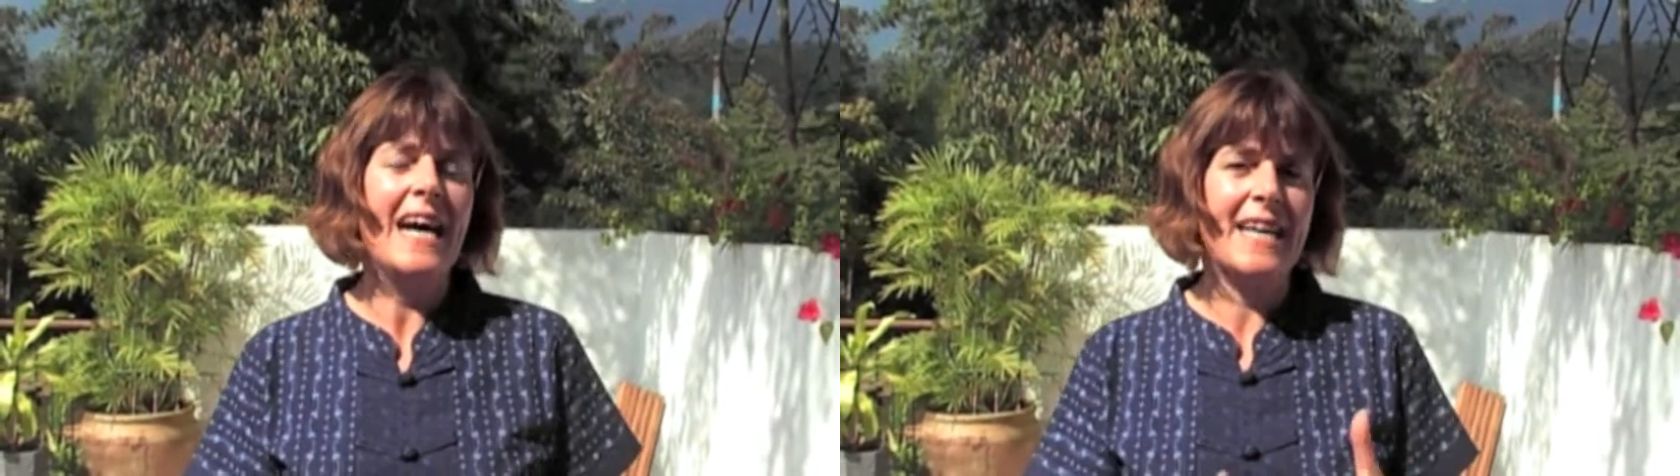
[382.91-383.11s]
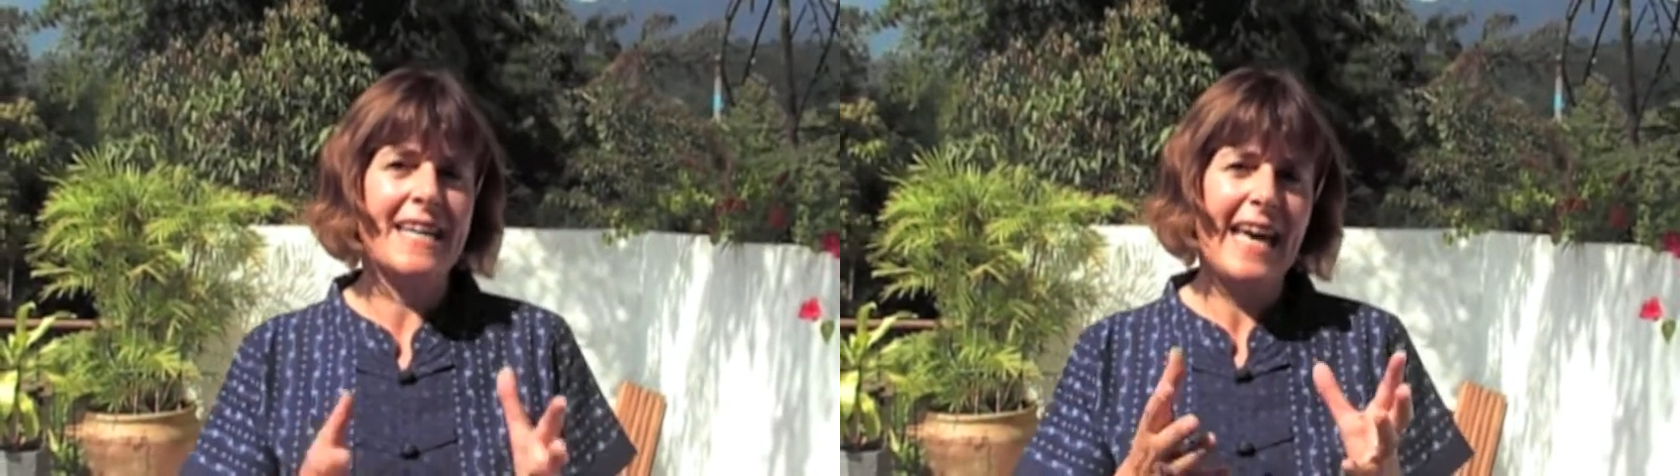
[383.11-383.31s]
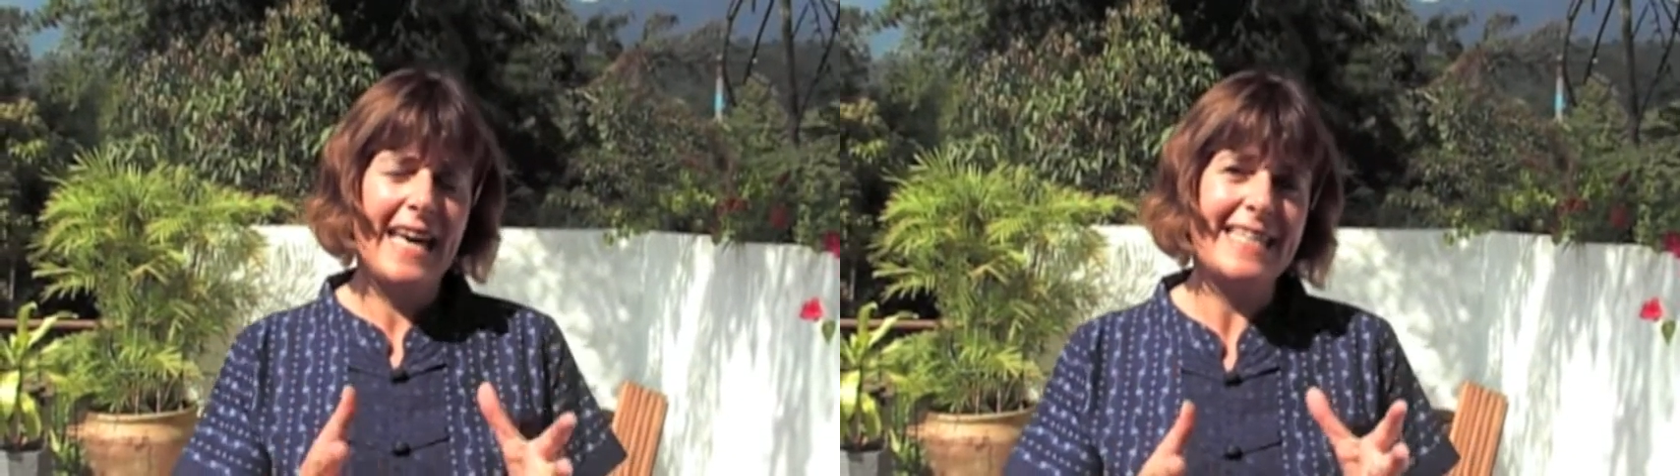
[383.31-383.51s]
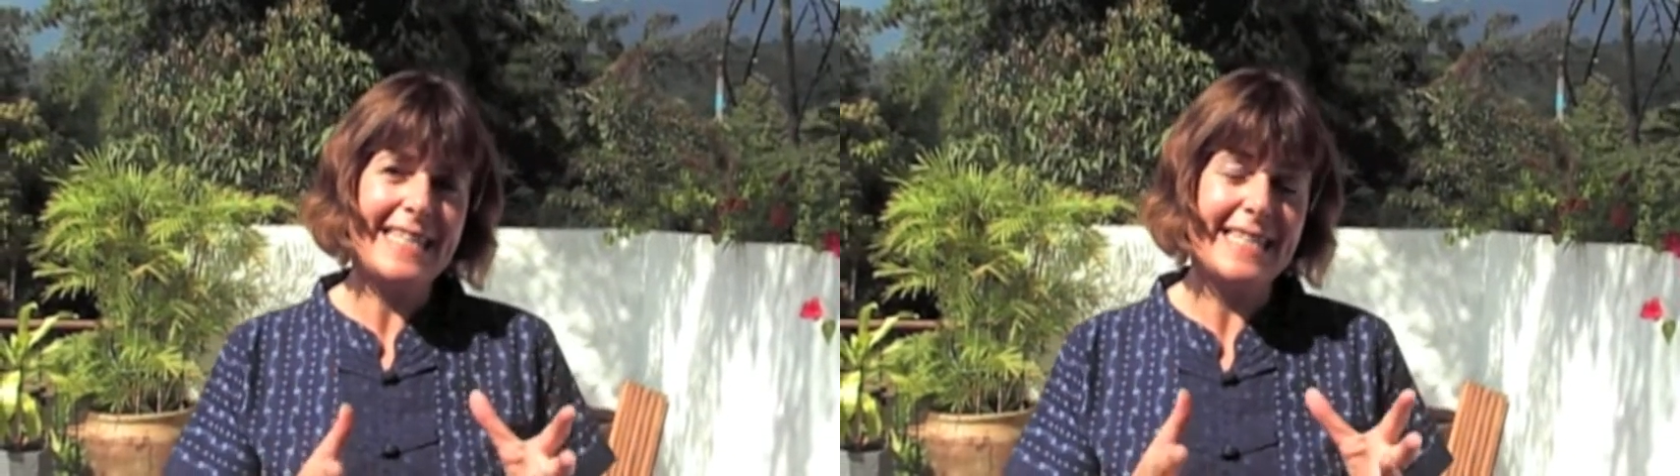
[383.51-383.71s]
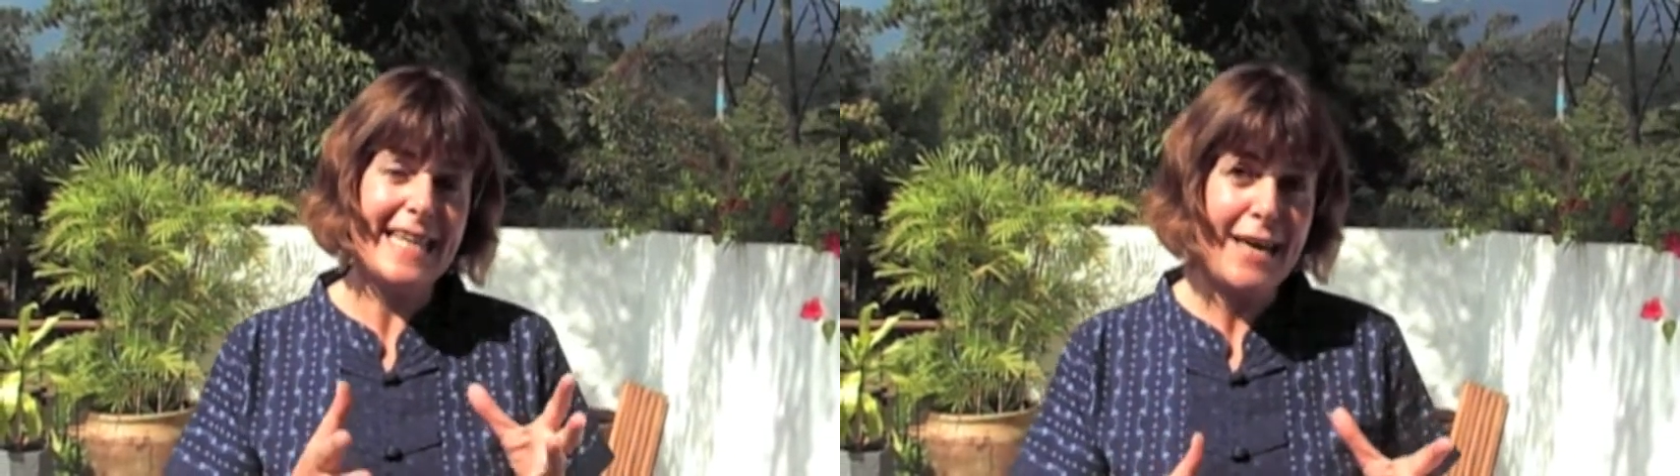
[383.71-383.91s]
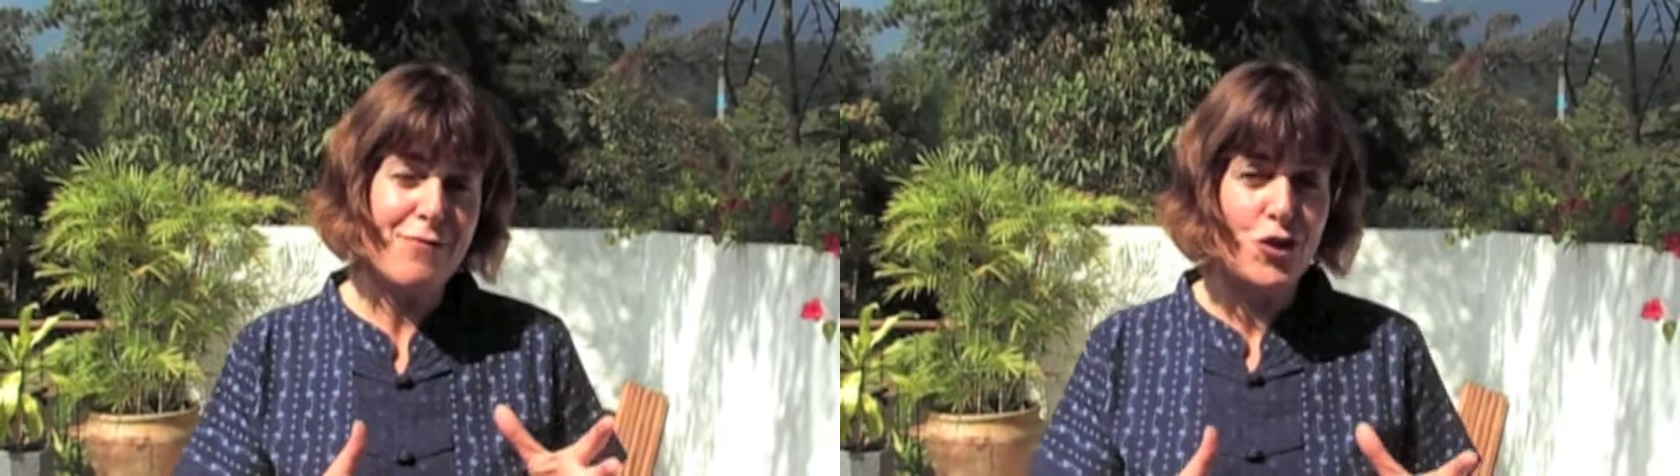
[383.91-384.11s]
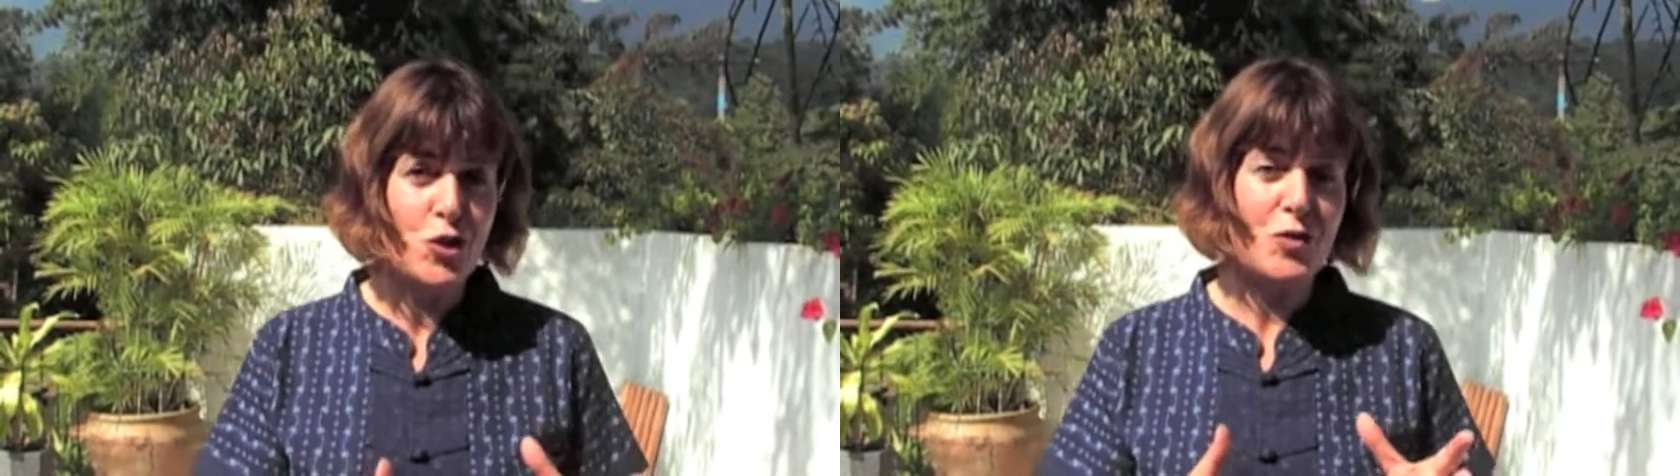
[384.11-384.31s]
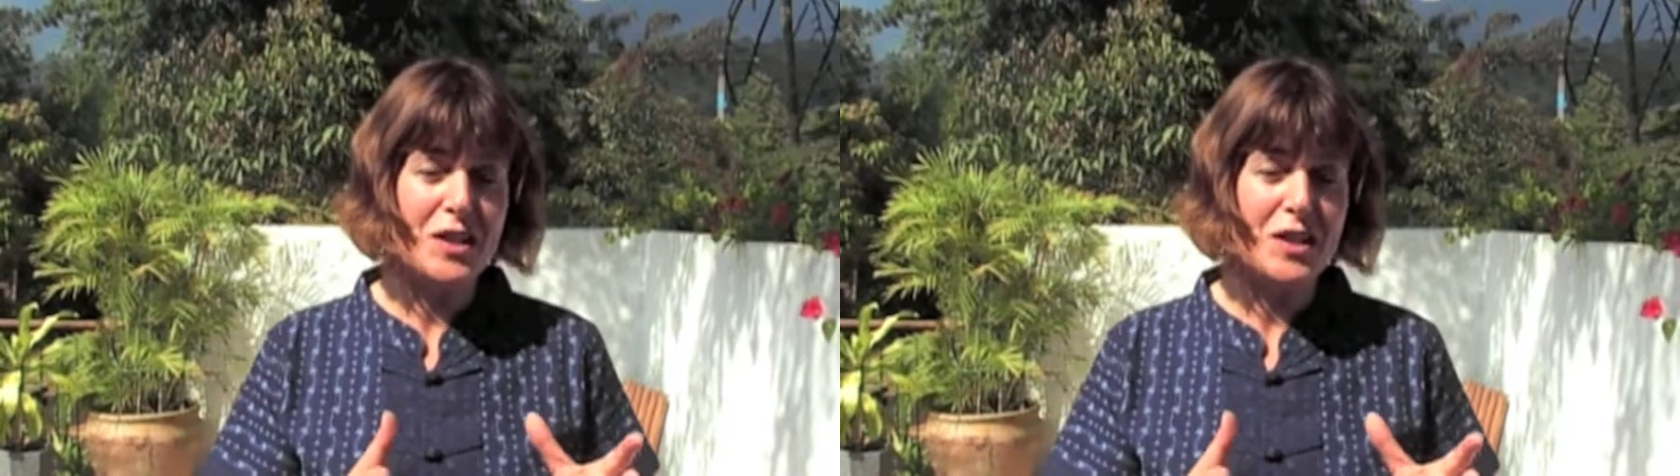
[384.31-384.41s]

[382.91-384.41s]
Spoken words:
and again, it saves you